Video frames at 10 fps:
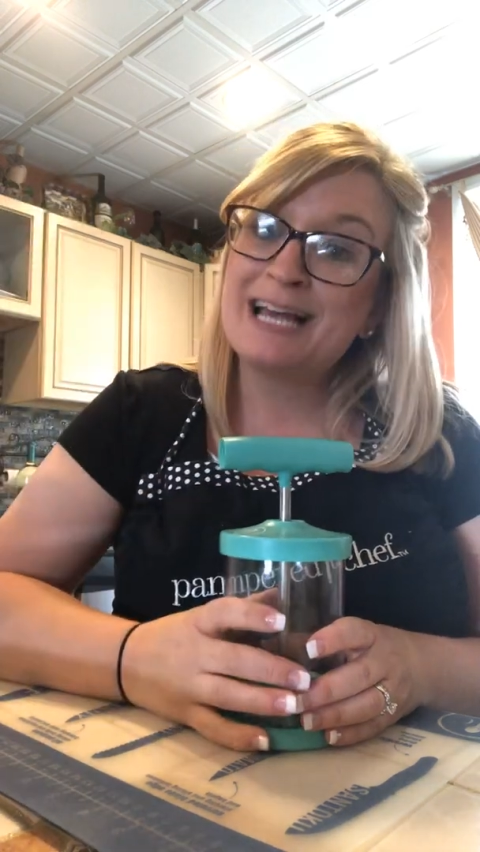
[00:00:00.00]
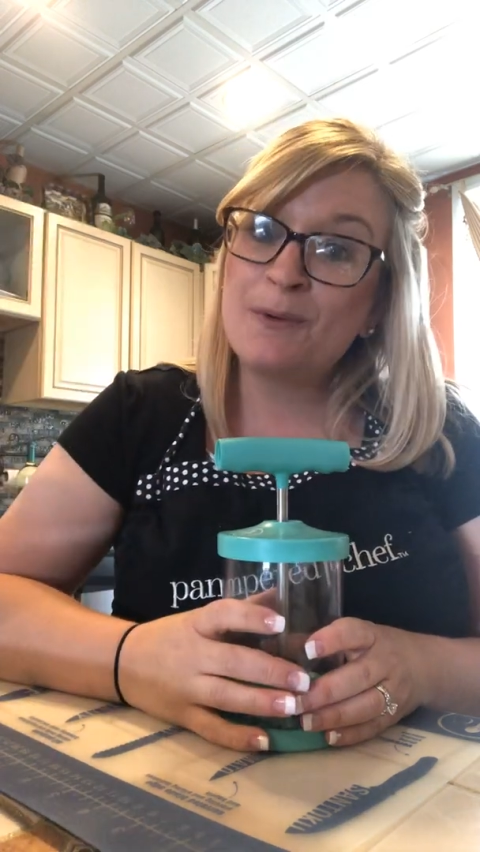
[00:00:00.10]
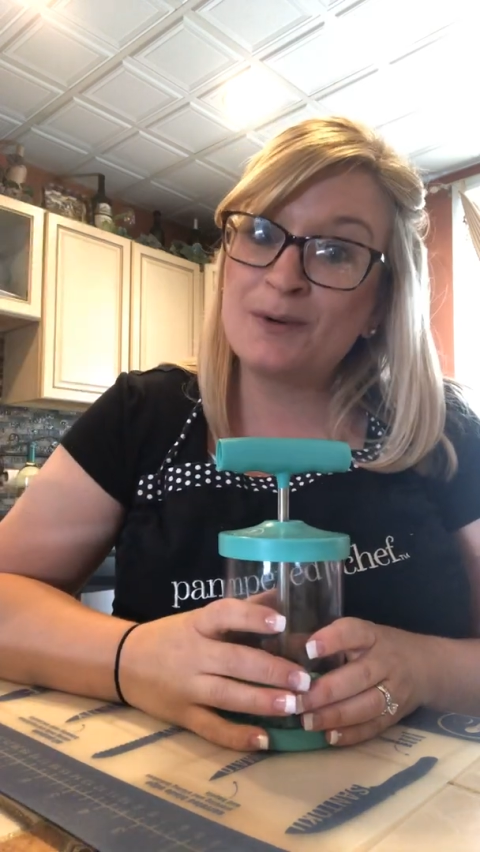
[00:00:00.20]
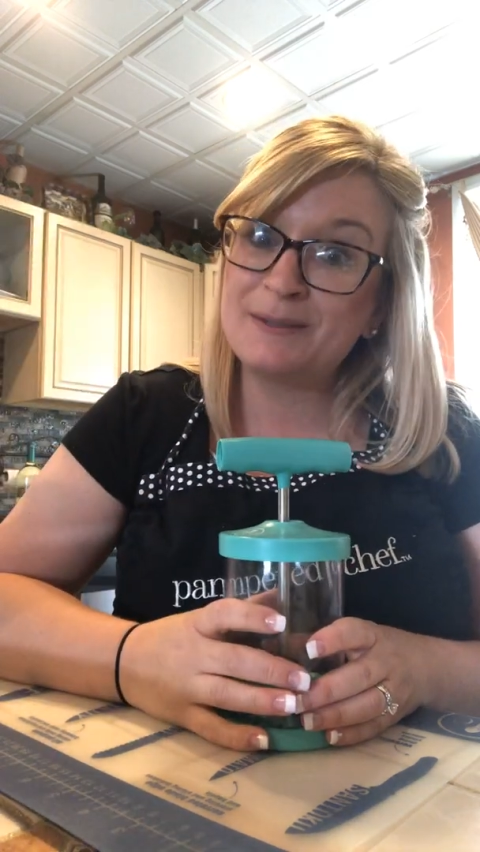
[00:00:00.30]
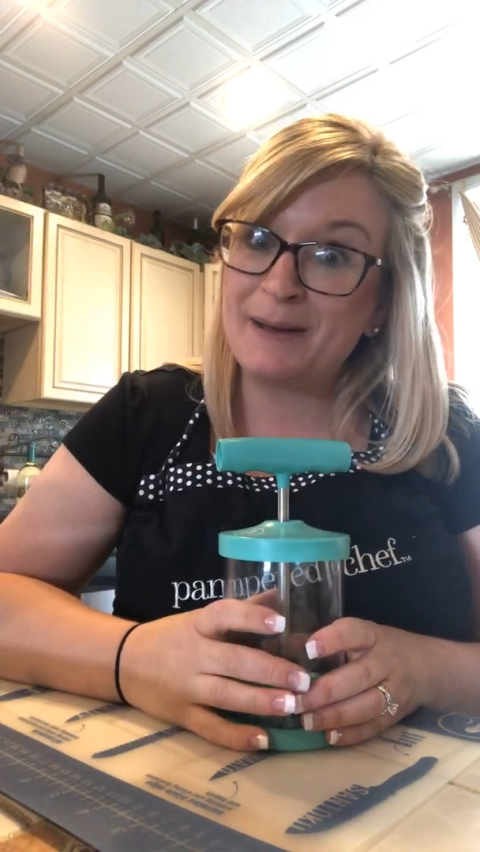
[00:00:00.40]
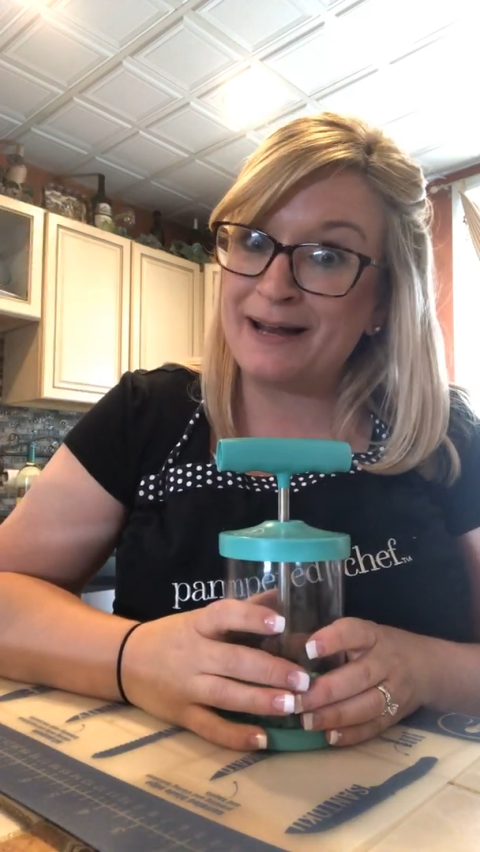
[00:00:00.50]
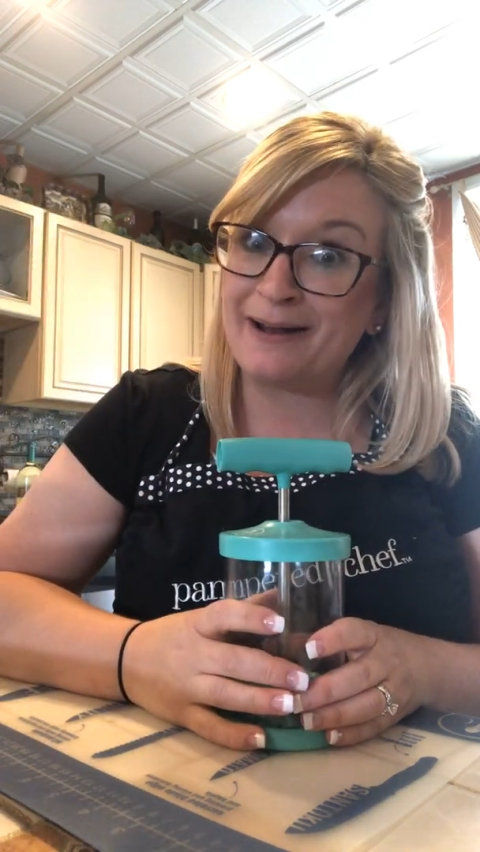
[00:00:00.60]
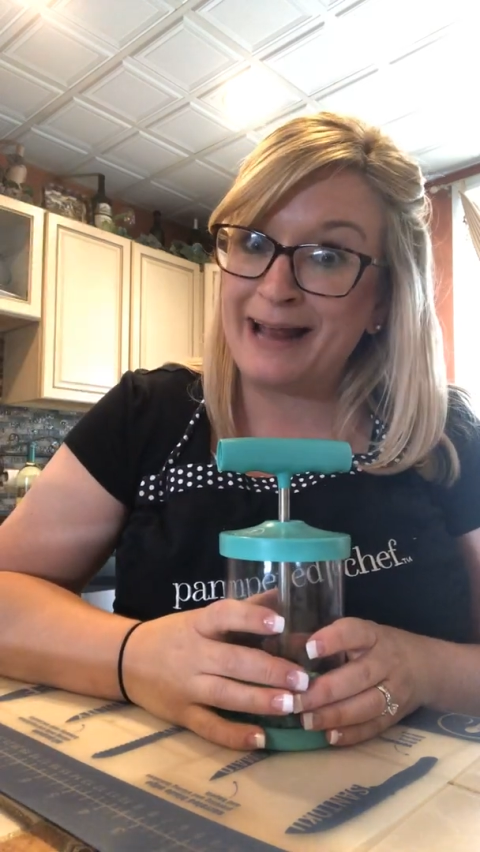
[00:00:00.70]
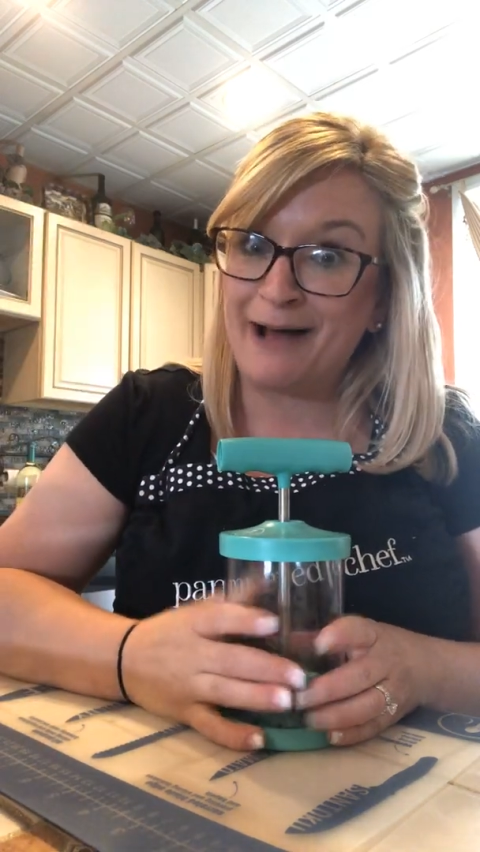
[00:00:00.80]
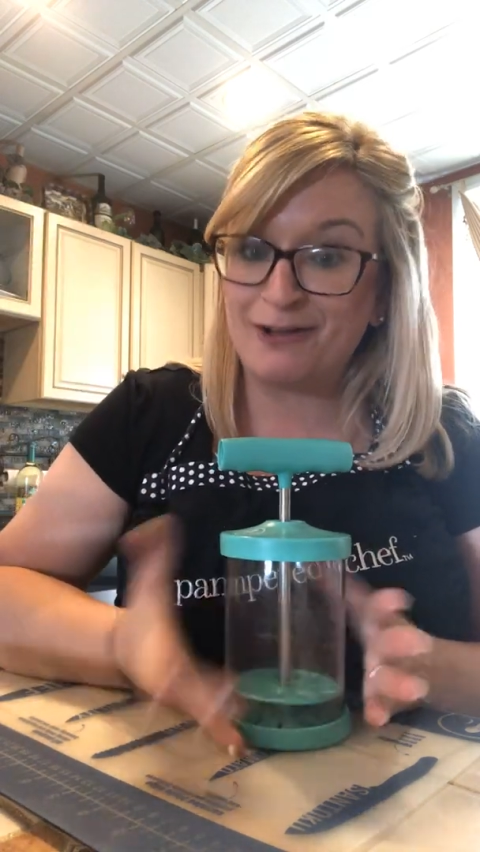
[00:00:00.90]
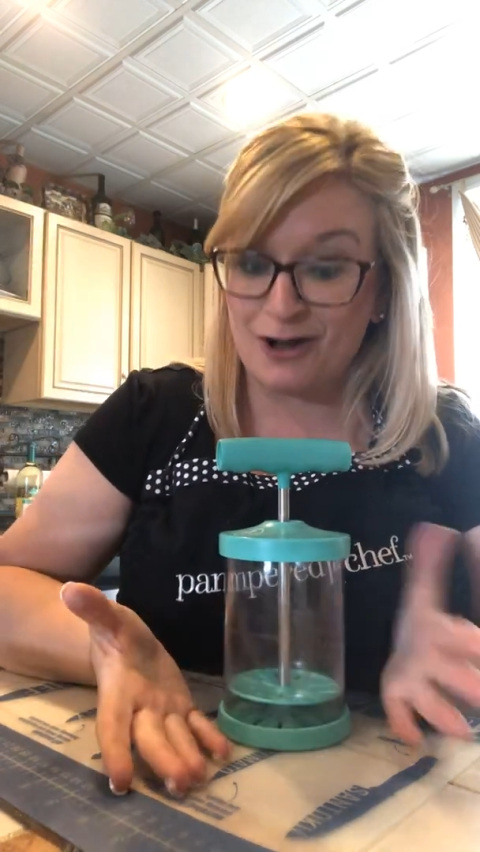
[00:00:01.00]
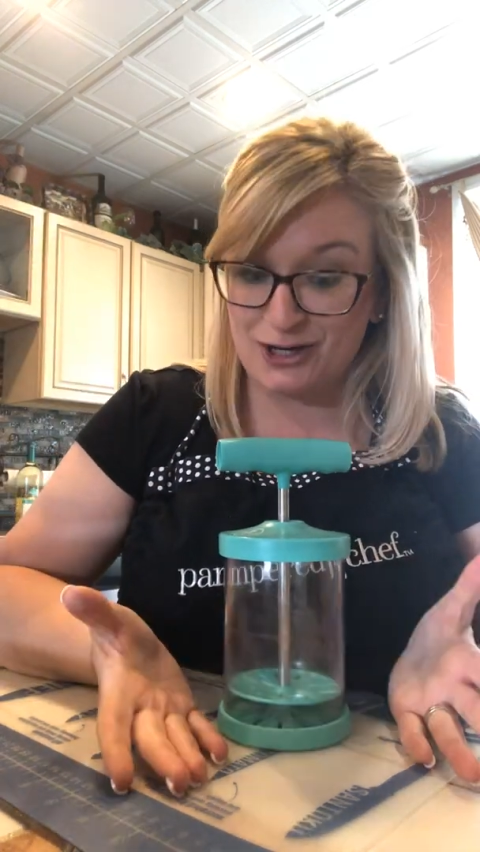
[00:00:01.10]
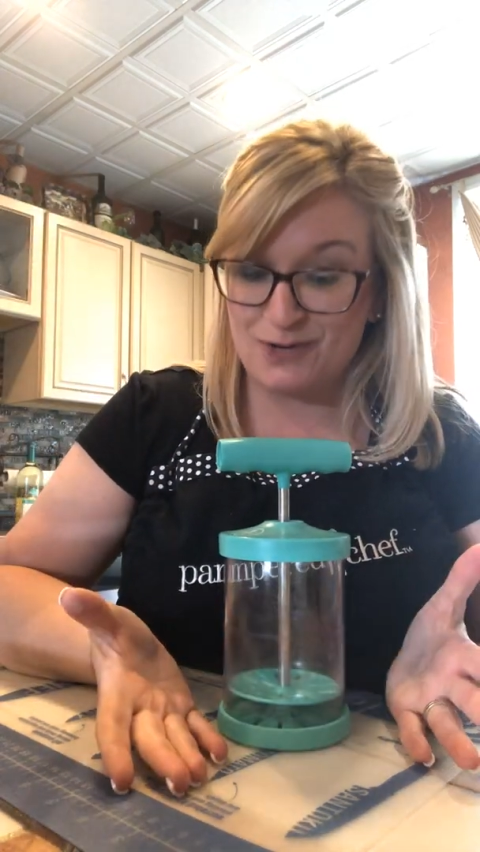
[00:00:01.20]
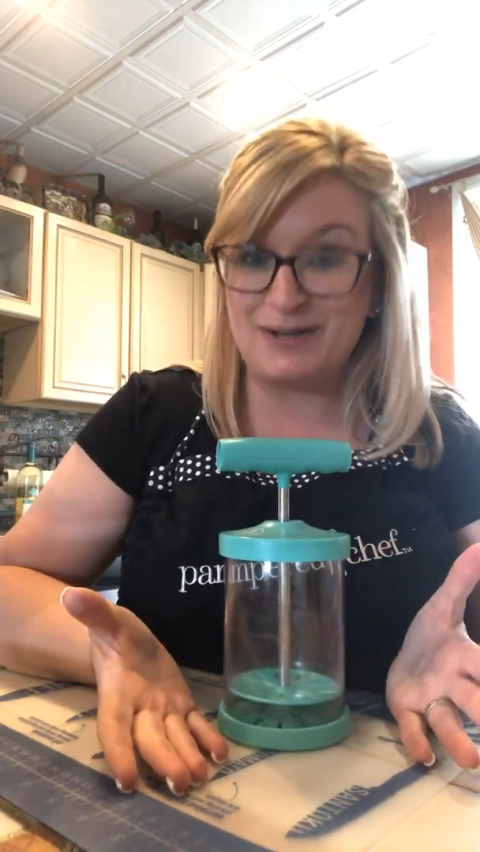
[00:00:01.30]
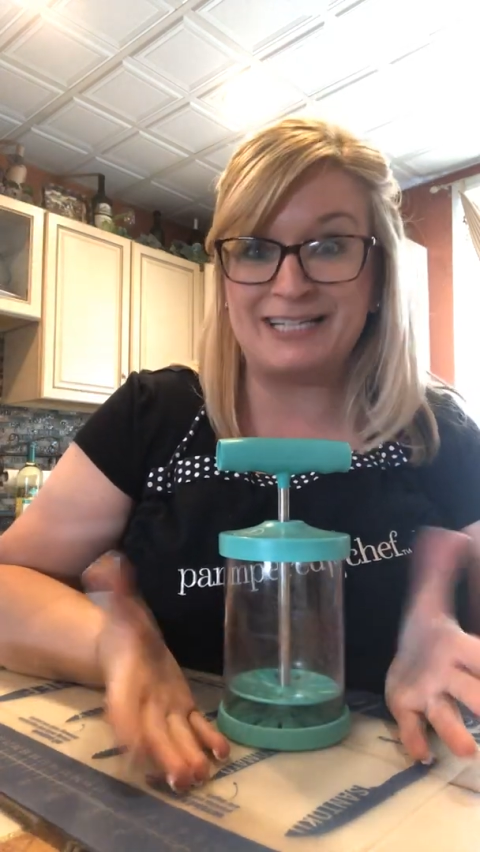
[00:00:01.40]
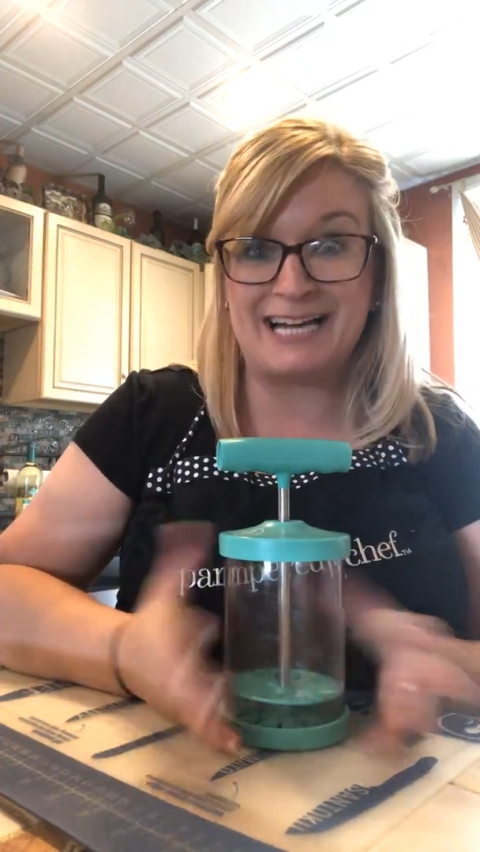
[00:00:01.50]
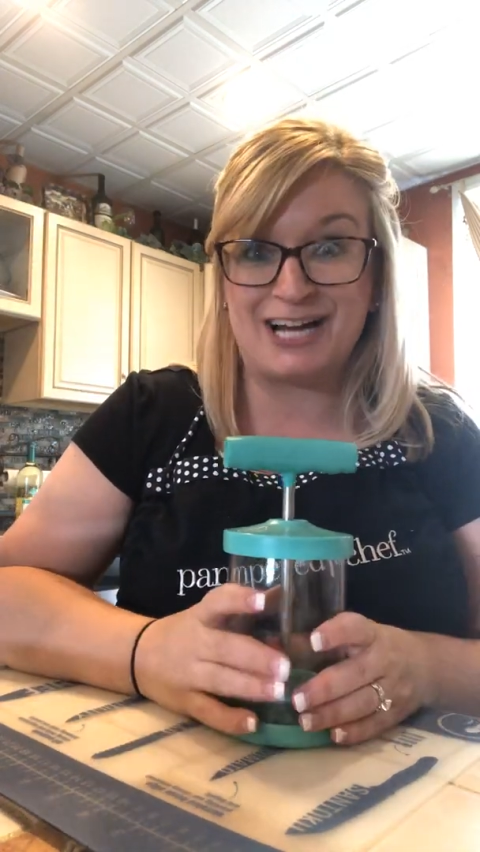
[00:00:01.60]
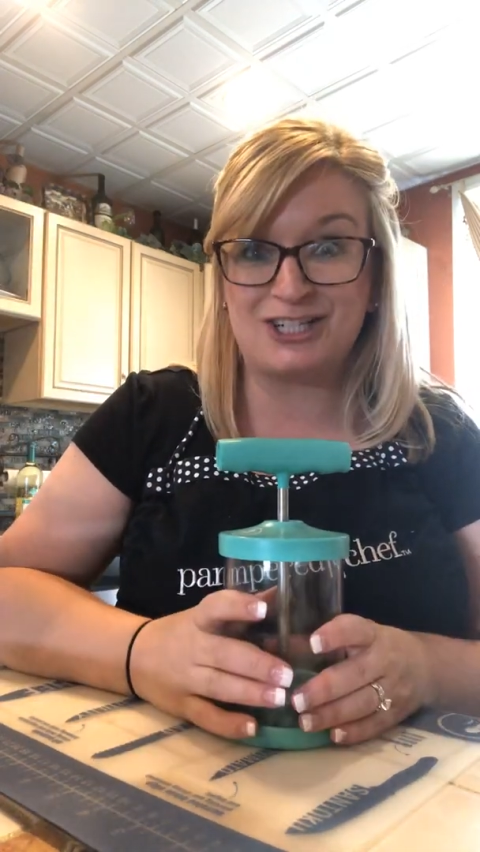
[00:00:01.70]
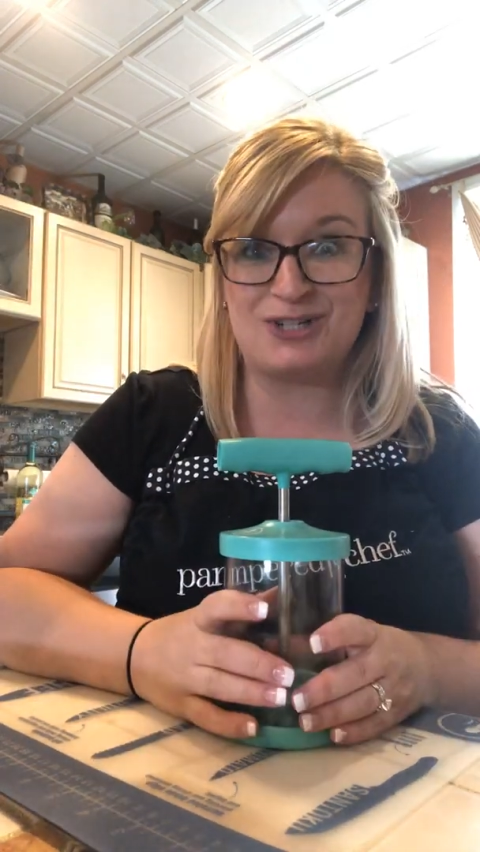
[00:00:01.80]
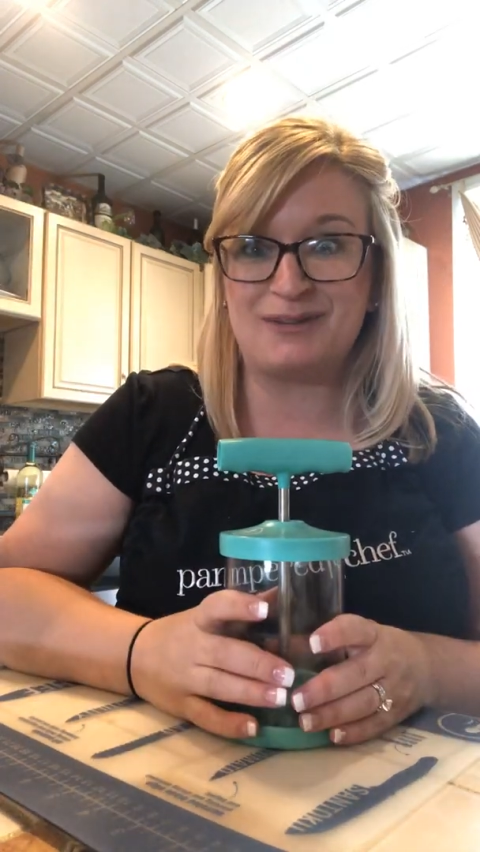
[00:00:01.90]
will depend on how long you need to
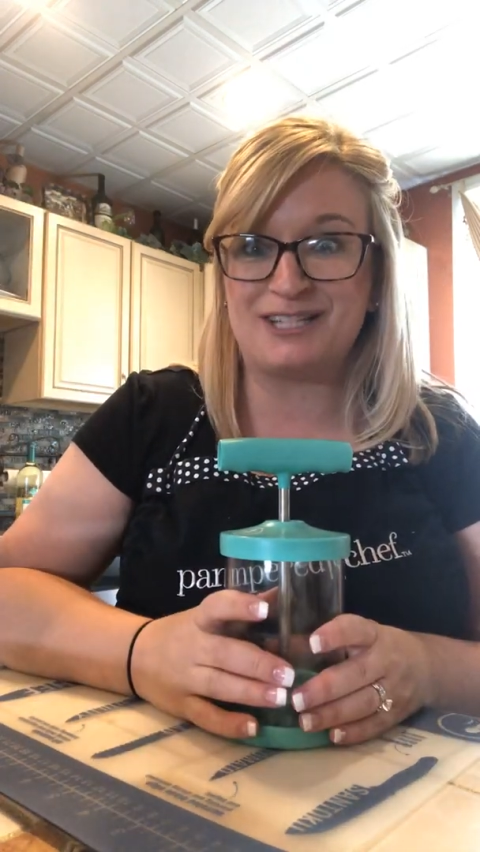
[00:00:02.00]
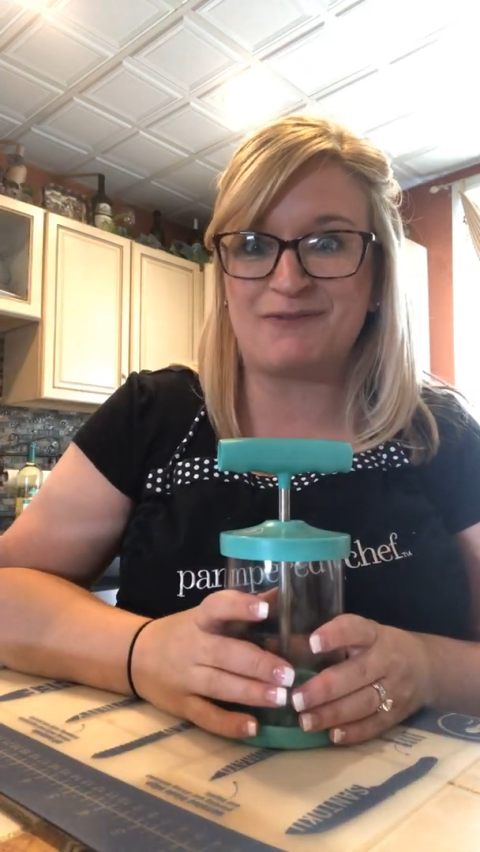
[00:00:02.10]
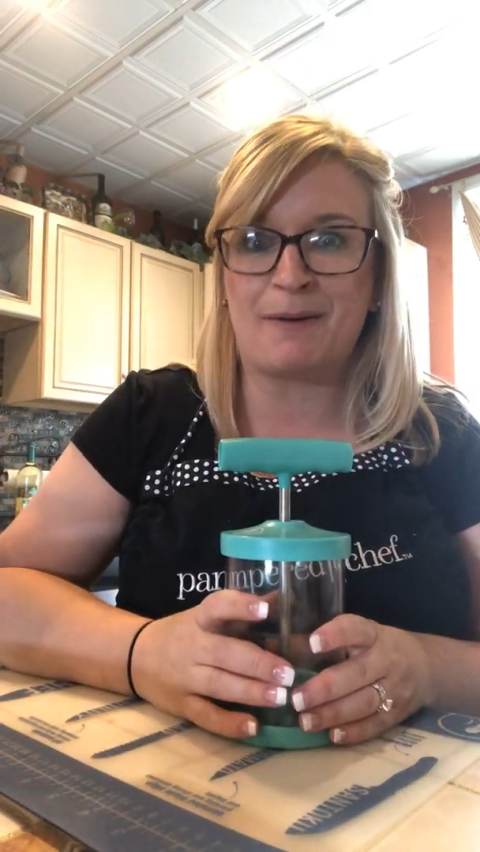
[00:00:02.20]
actually do this for,